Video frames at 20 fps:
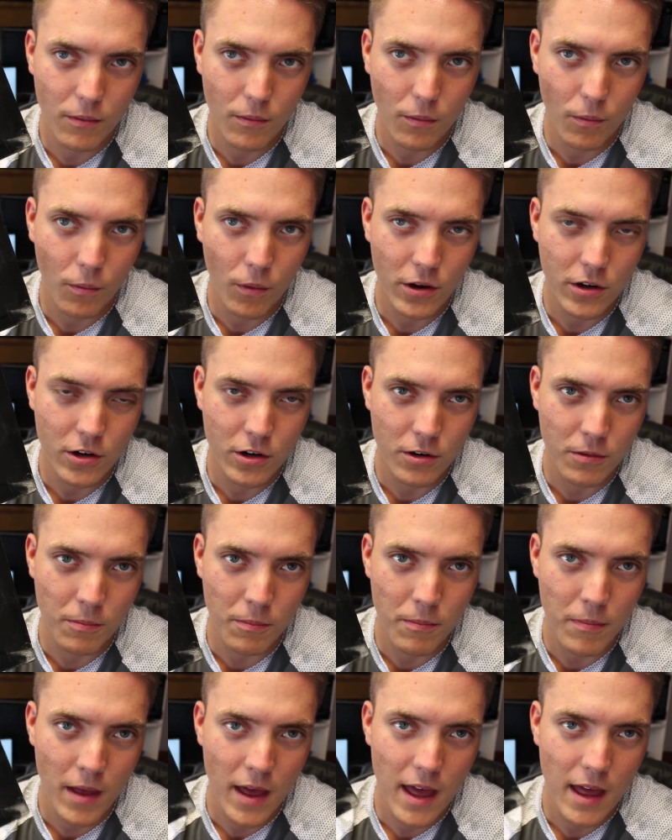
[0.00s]
what your
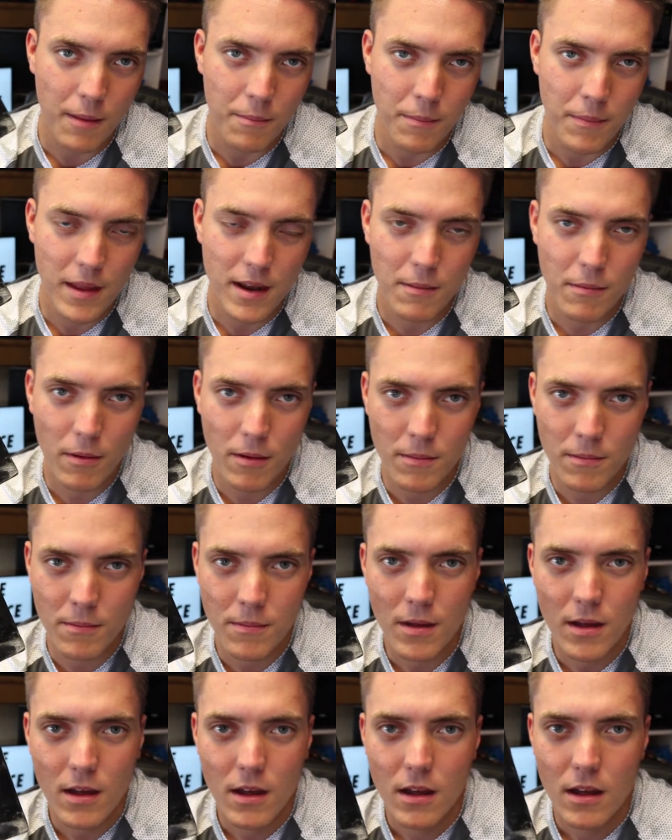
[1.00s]
minimum,